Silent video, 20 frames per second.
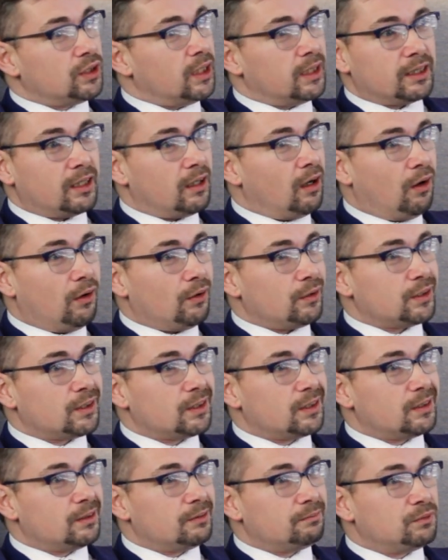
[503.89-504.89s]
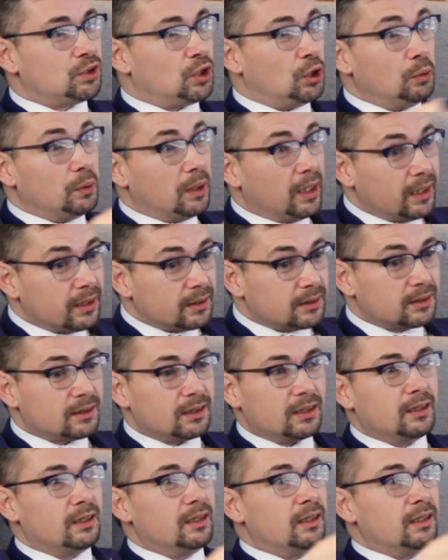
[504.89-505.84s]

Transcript: in the last 2 years